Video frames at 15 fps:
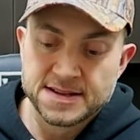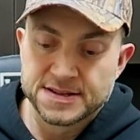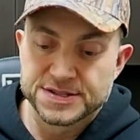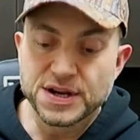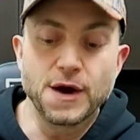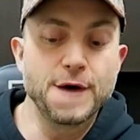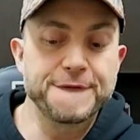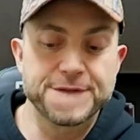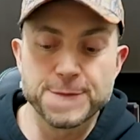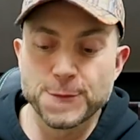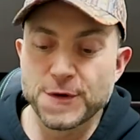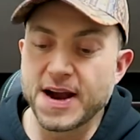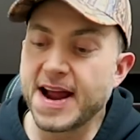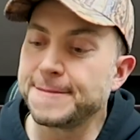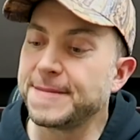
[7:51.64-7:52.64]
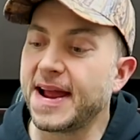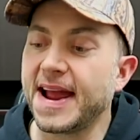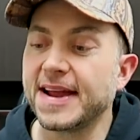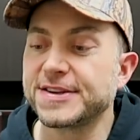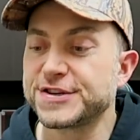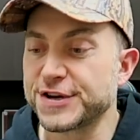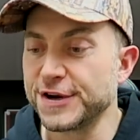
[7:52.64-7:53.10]
So from Red
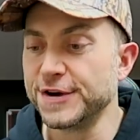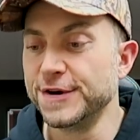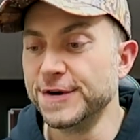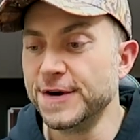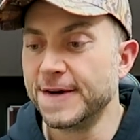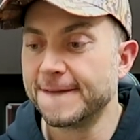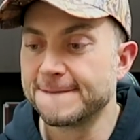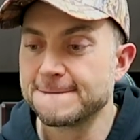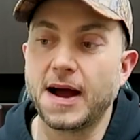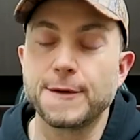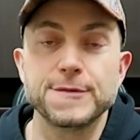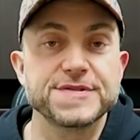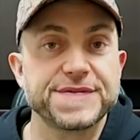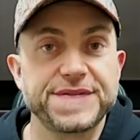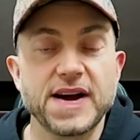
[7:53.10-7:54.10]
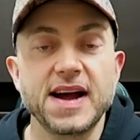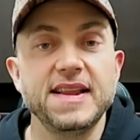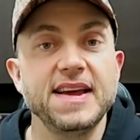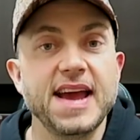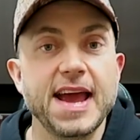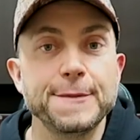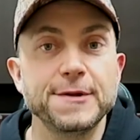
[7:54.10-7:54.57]
Man Chew, I was
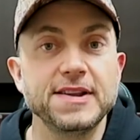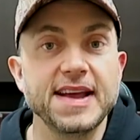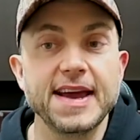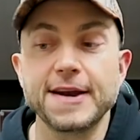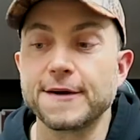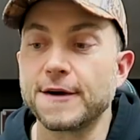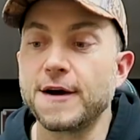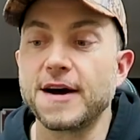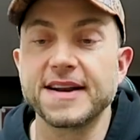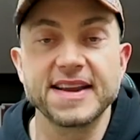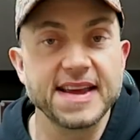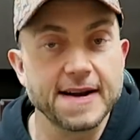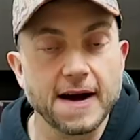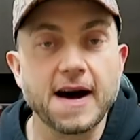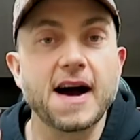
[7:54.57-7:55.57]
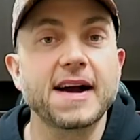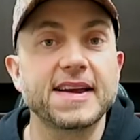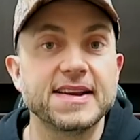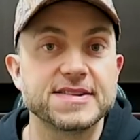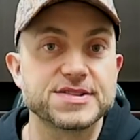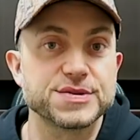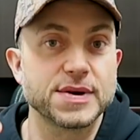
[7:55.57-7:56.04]
finally able later on to get
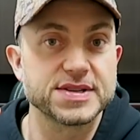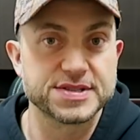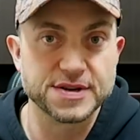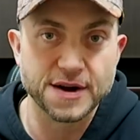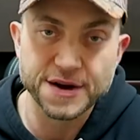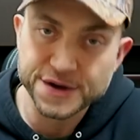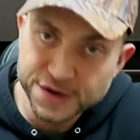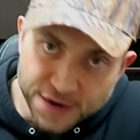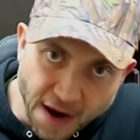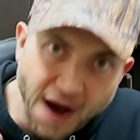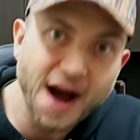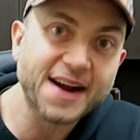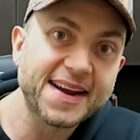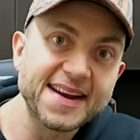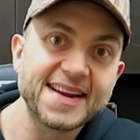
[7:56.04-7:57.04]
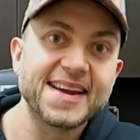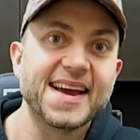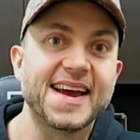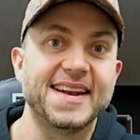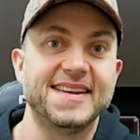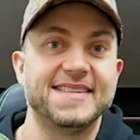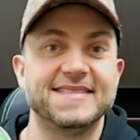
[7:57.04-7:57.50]
Hockin. So I started doing Hockin
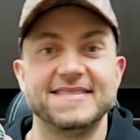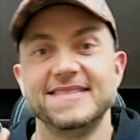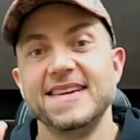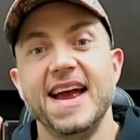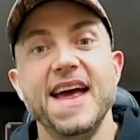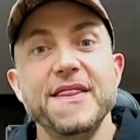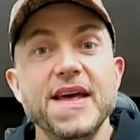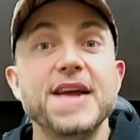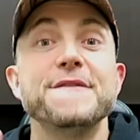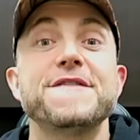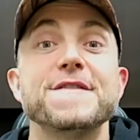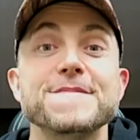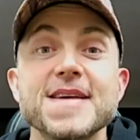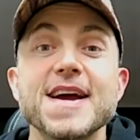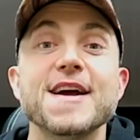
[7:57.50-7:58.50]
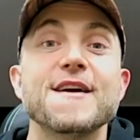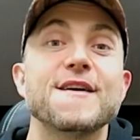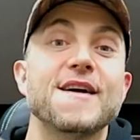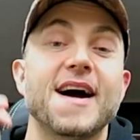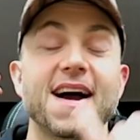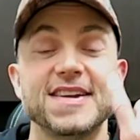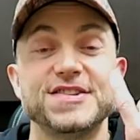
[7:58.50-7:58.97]
again. And then from
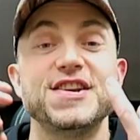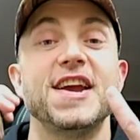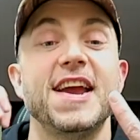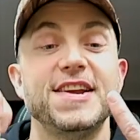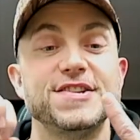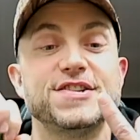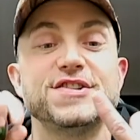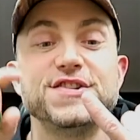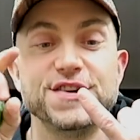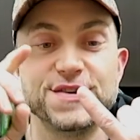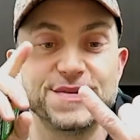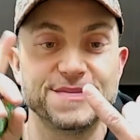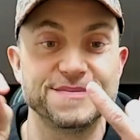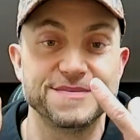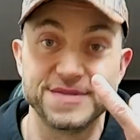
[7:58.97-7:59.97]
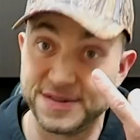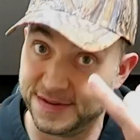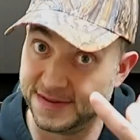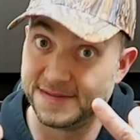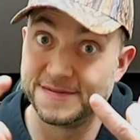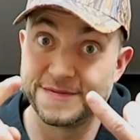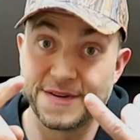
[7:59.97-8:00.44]
there, I changed to,
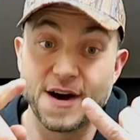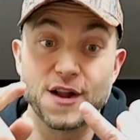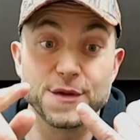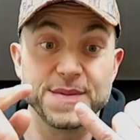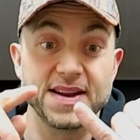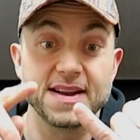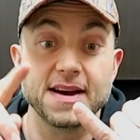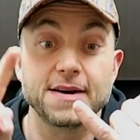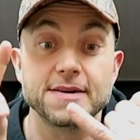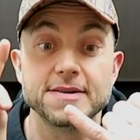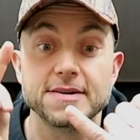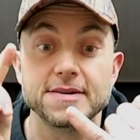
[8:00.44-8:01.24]
follow me now,